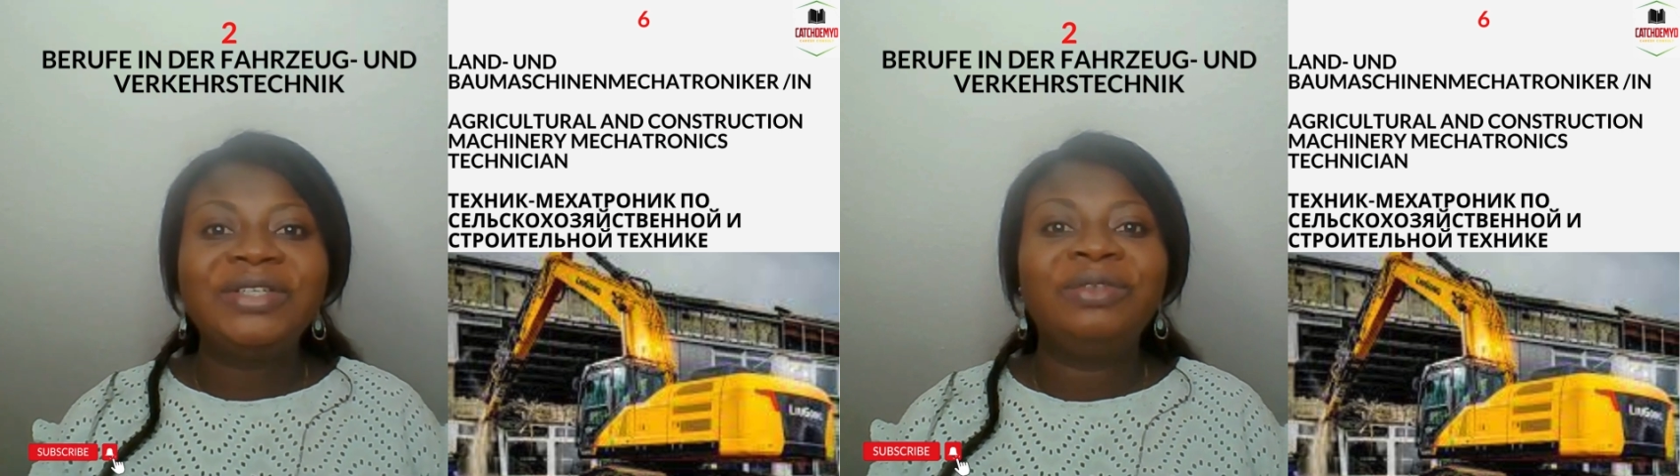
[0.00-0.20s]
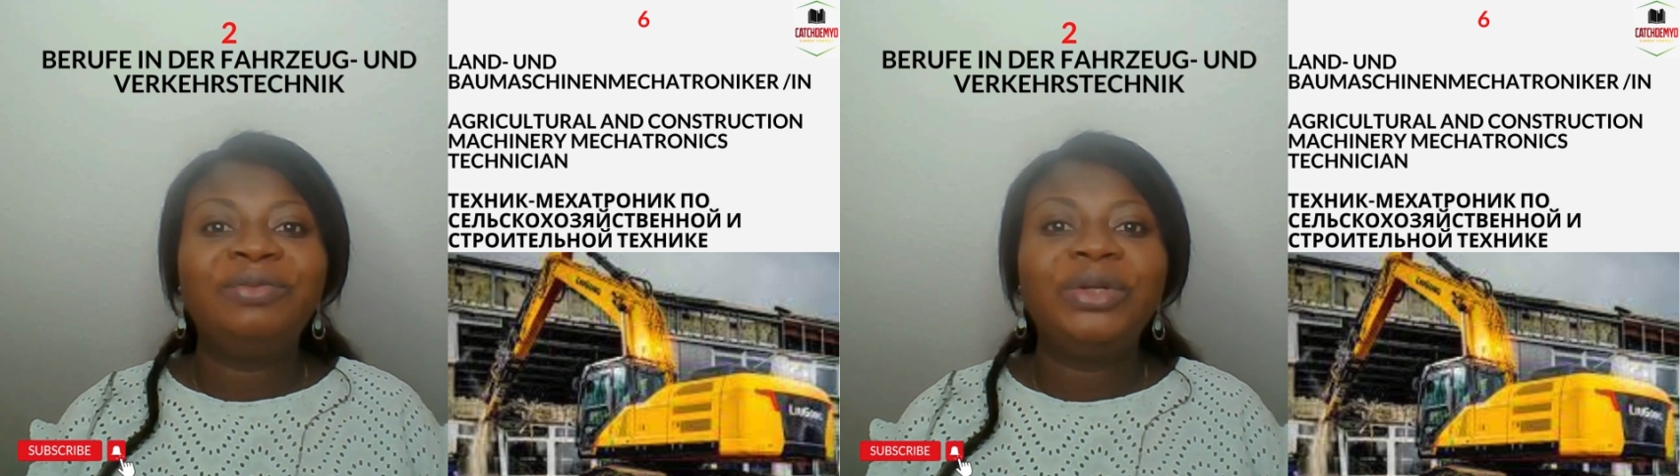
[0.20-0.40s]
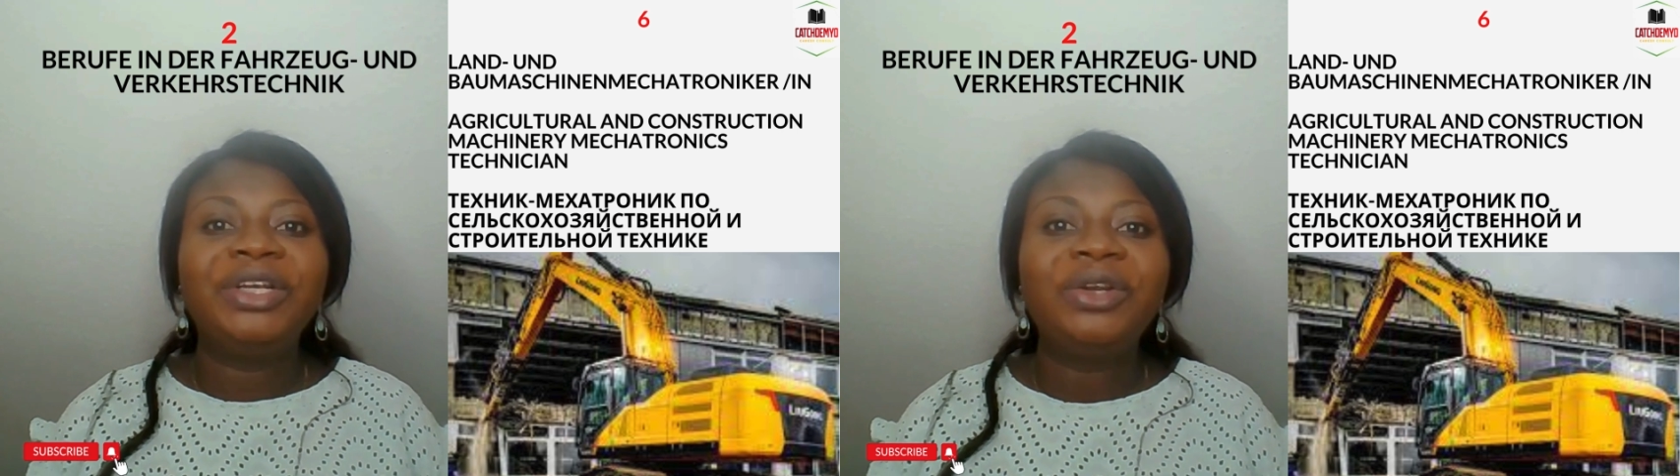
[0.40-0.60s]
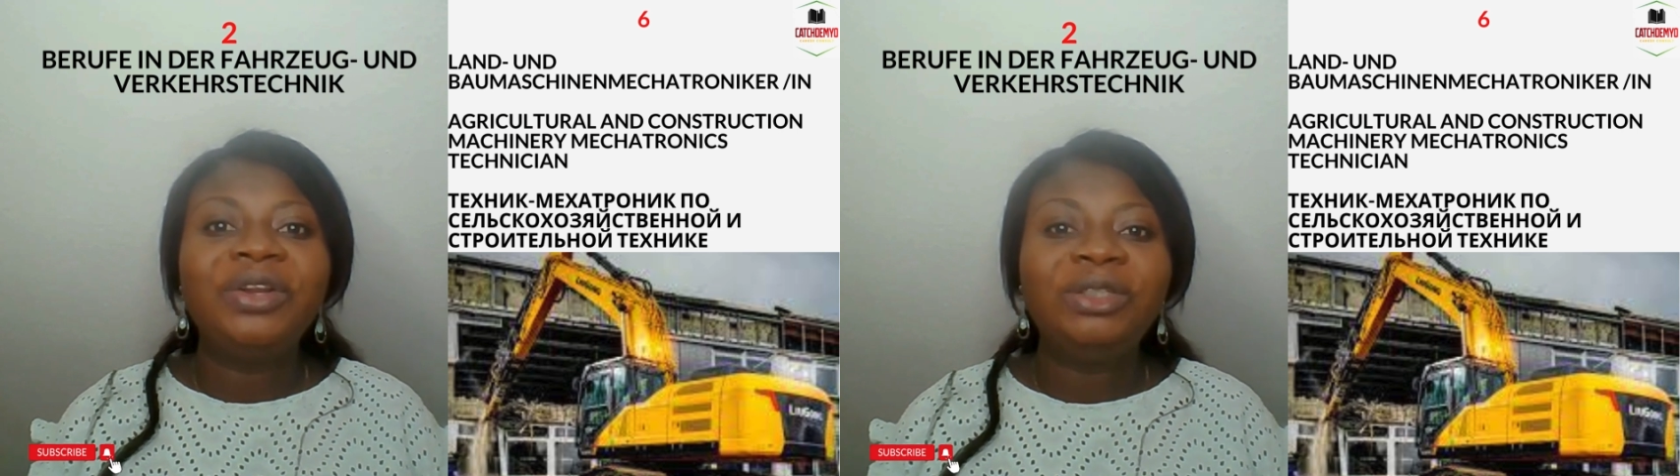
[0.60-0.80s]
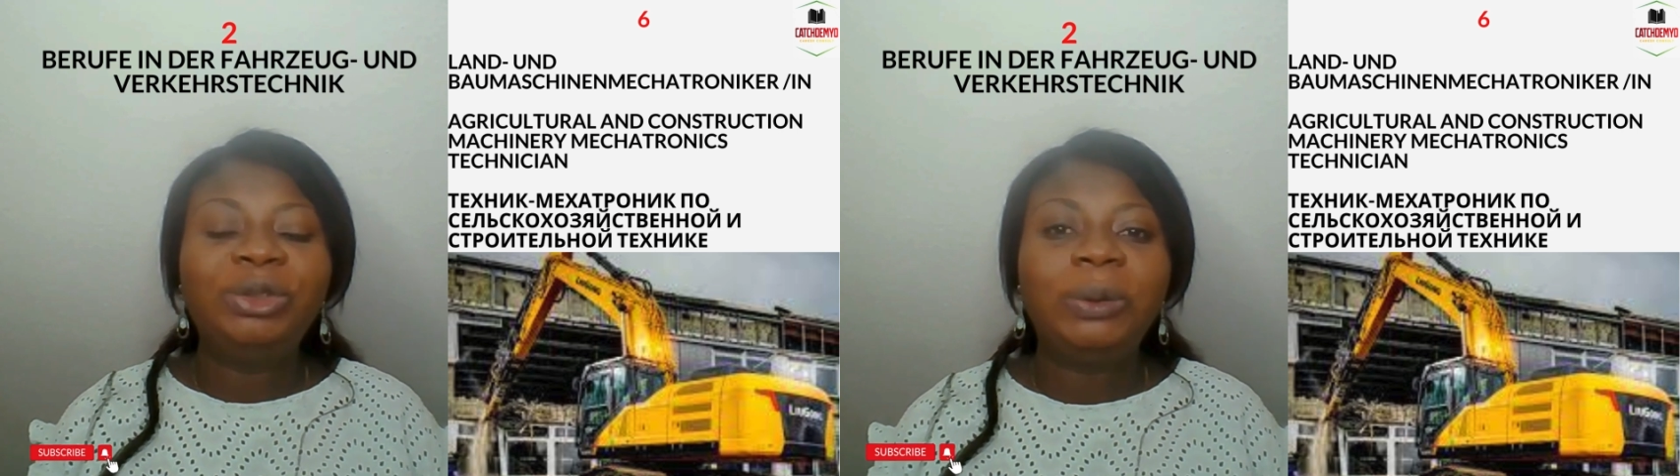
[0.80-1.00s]
all the
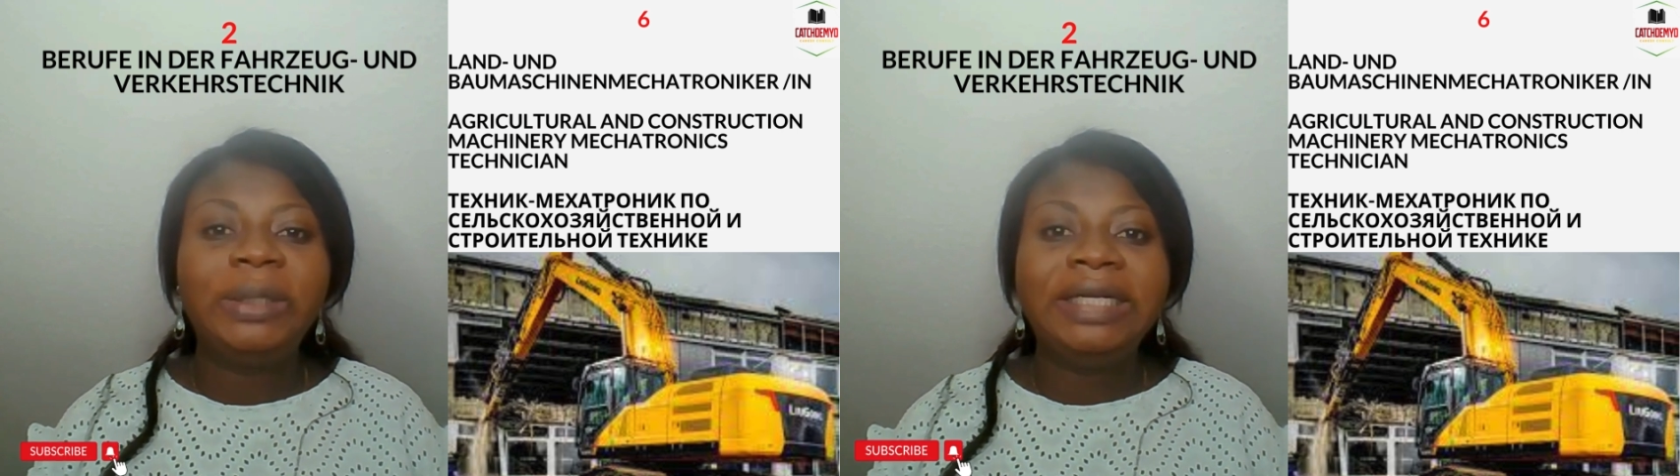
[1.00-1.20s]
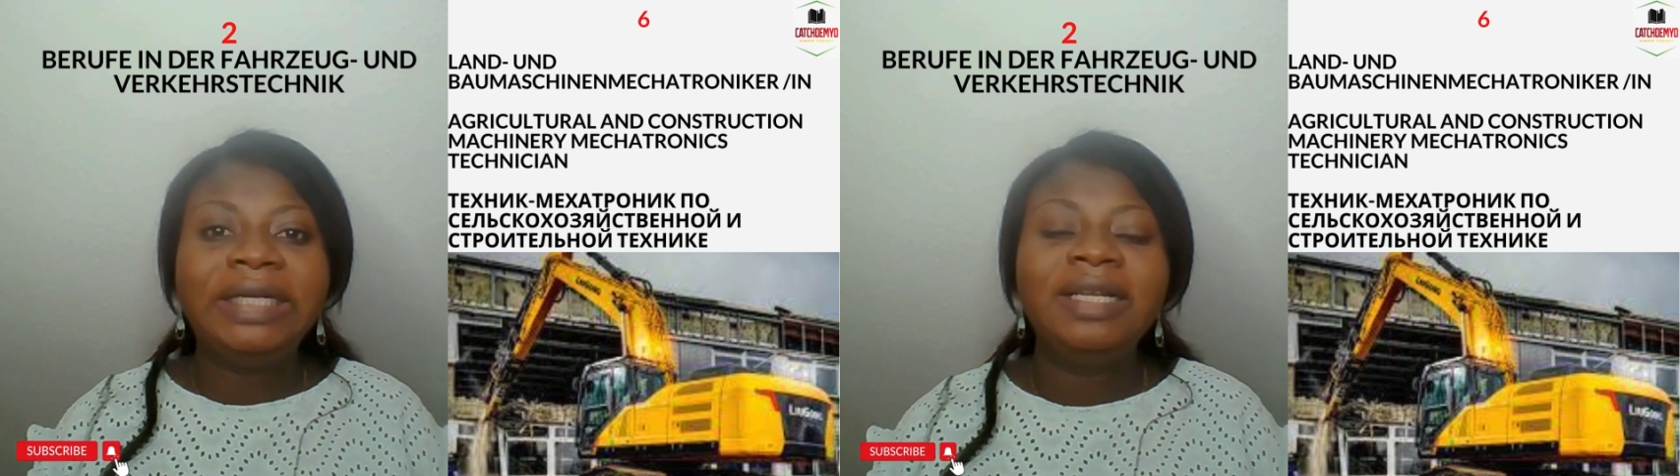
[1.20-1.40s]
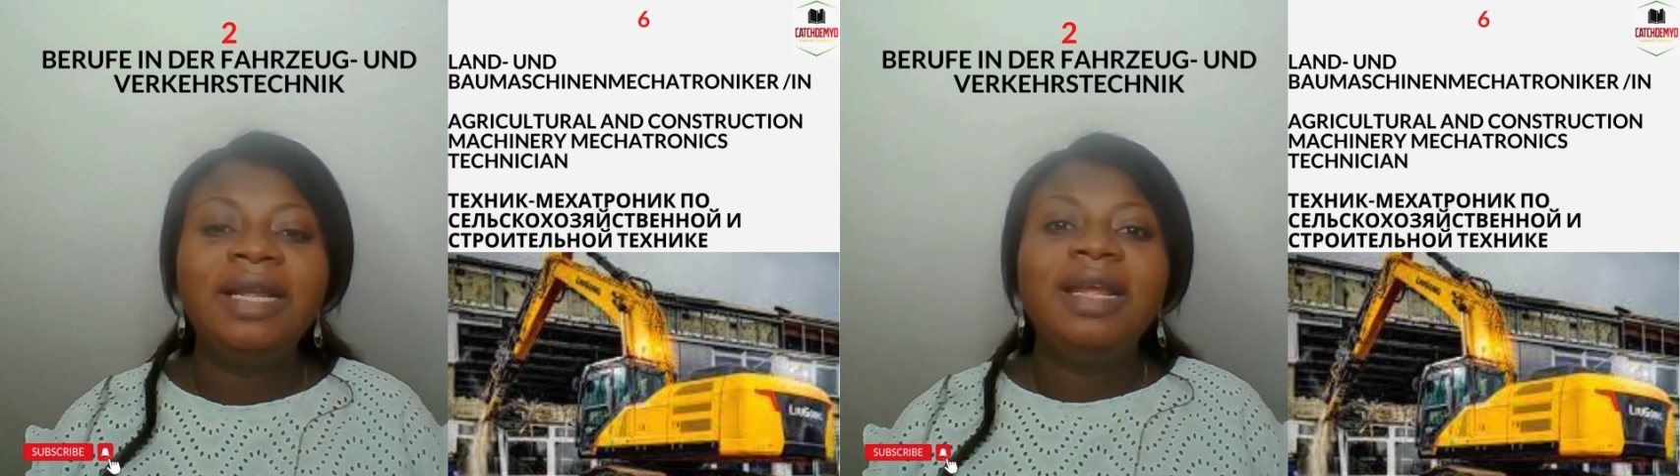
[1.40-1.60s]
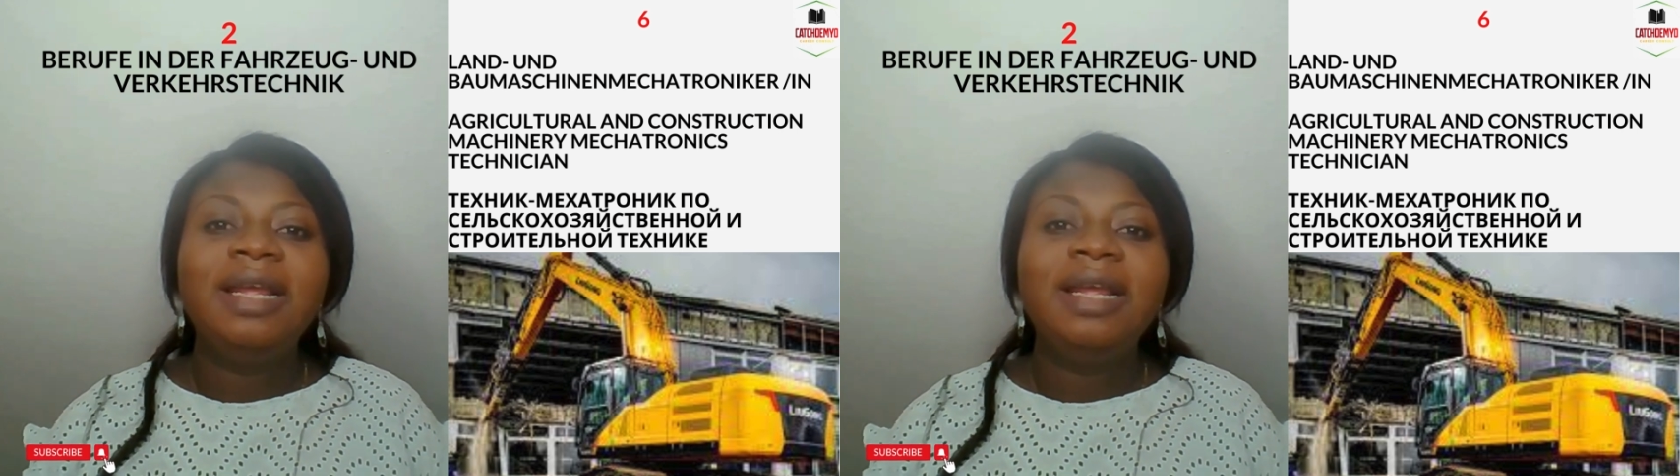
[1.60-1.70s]
vocational training